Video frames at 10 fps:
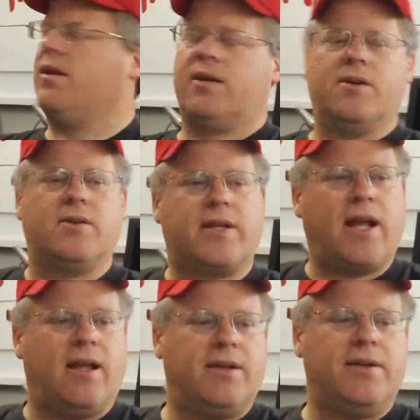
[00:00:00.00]
Google
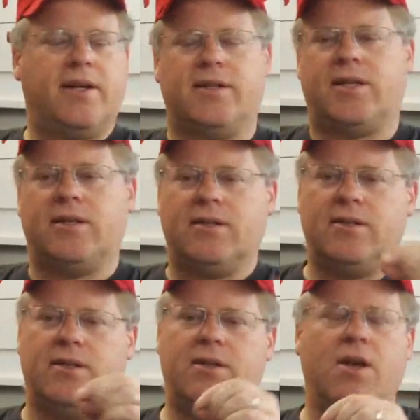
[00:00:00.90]
Calendar and
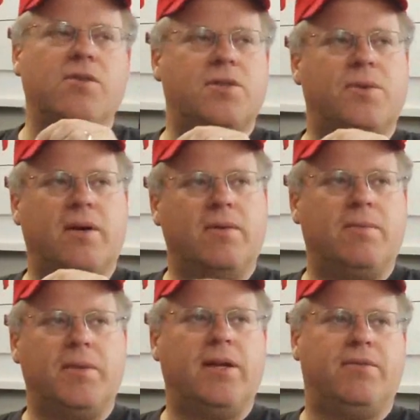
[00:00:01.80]
Tungle knows where I'm going
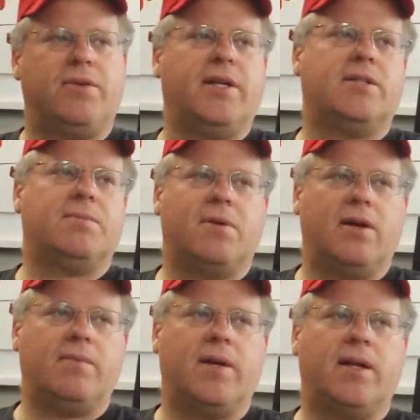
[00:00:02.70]
to be for each
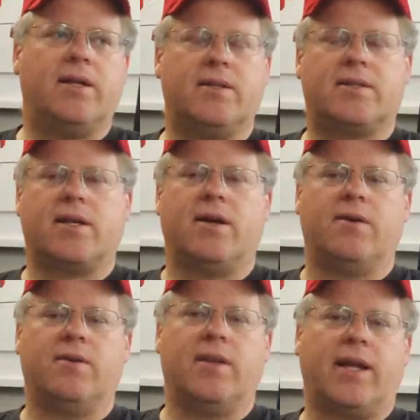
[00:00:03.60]
appointment.
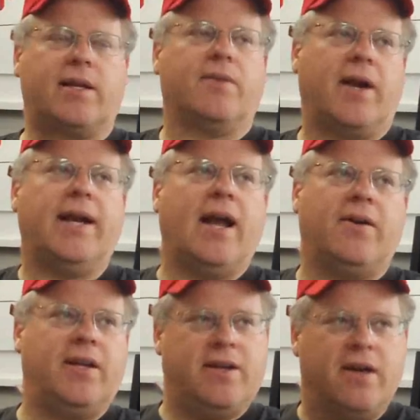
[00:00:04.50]
So, like, right now
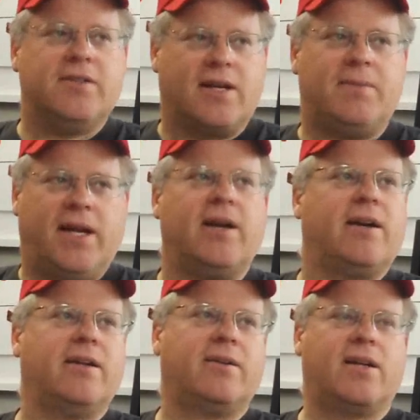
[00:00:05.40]
it knows I'm here
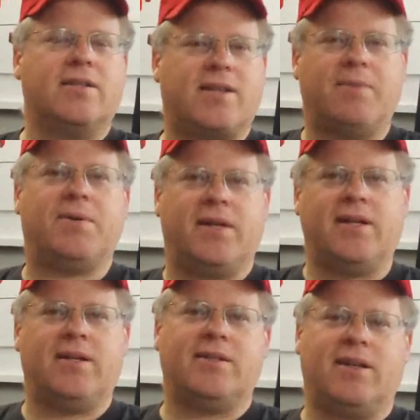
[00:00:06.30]
because I put
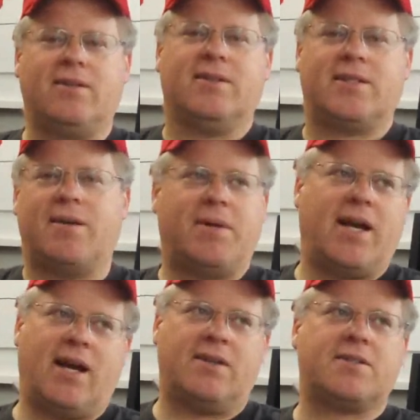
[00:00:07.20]
in Tungle is at my
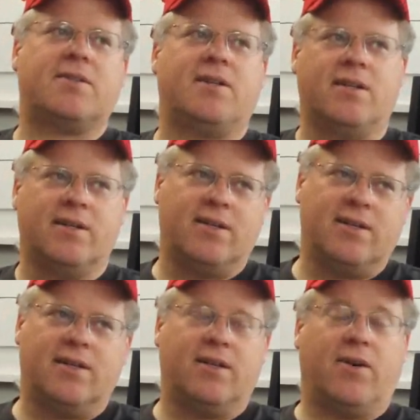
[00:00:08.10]
house, or
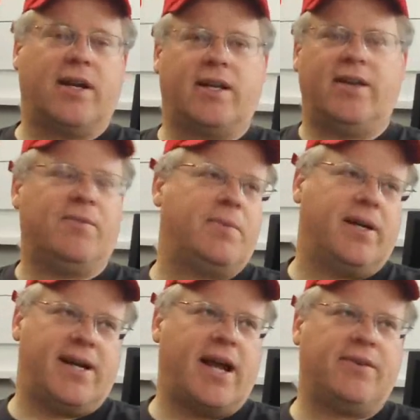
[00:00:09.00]
I can even put
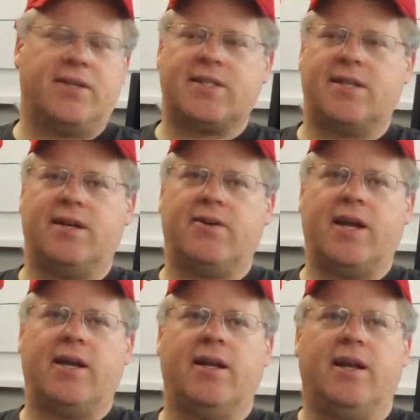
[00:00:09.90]
an address in there,
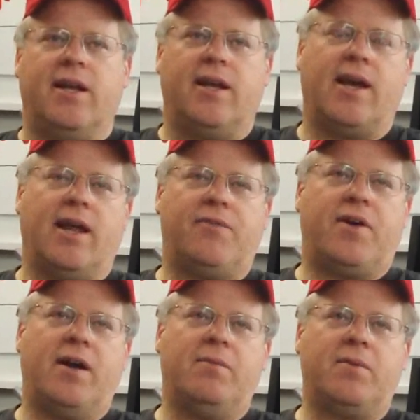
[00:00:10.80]
right? And if
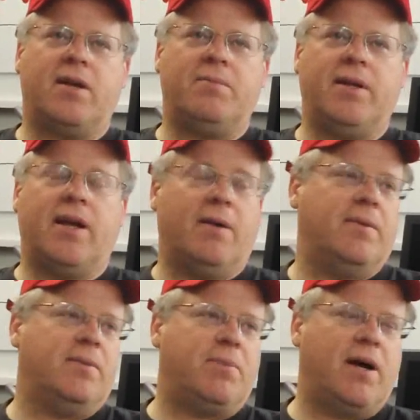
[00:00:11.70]
I'm
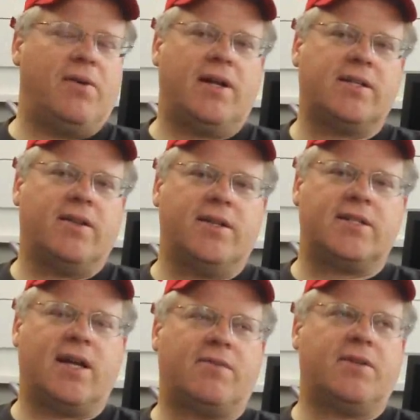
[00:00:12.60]
in Palo Alto this
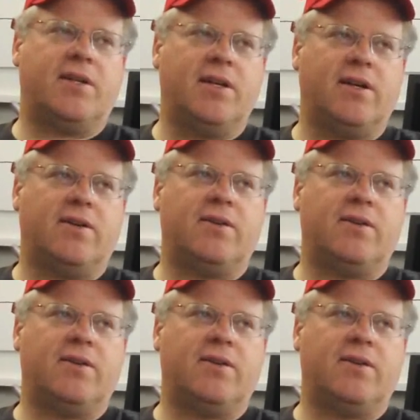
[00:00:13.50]
afternoon